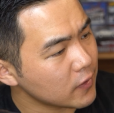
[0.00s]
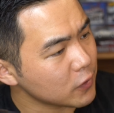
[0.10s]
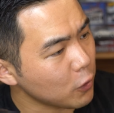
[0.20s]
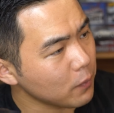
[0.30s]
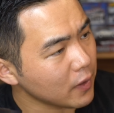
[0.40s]

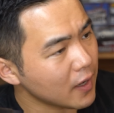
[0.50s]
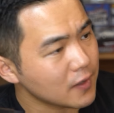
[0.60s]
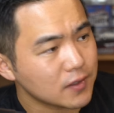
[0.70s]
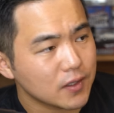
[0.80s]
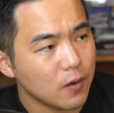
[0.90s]
this open
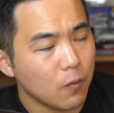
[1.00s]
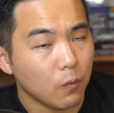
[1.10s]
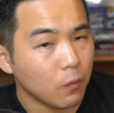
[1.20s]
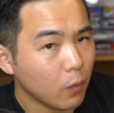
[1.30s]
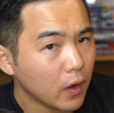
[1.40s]
and see
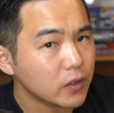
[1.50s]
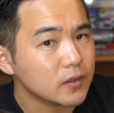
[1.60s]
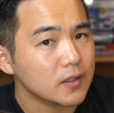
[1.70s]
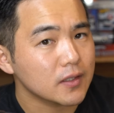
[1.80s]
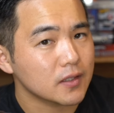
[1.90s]
what
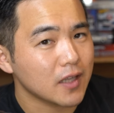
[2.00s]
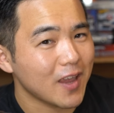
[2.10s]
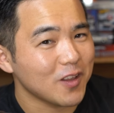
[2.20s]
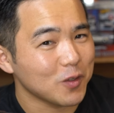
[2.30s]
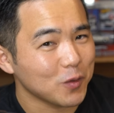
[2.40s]
this
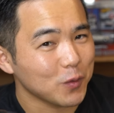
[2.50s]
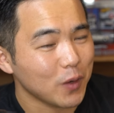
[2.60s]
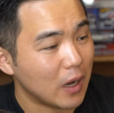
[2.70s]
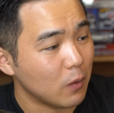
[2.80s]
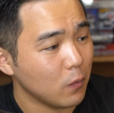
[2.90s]
can do
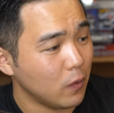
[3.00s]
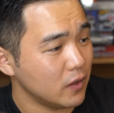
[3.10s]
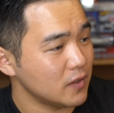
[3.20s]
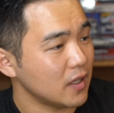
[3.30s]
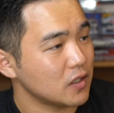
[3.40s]
and
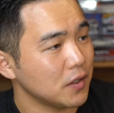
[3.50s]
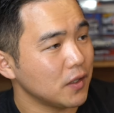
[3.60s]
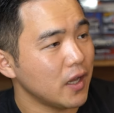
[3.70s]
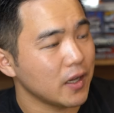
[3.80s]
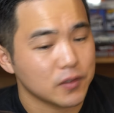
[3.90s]
what it's actually
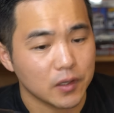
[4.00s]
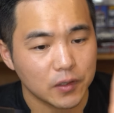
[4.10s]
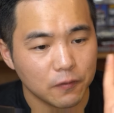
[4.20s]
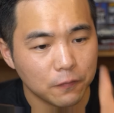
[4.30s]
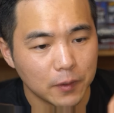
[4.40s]
like. So I'm
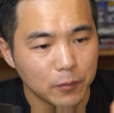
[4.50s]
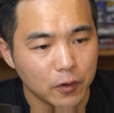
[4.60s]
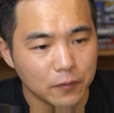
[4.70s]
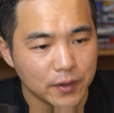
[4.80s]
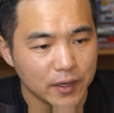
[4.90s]
going to flip over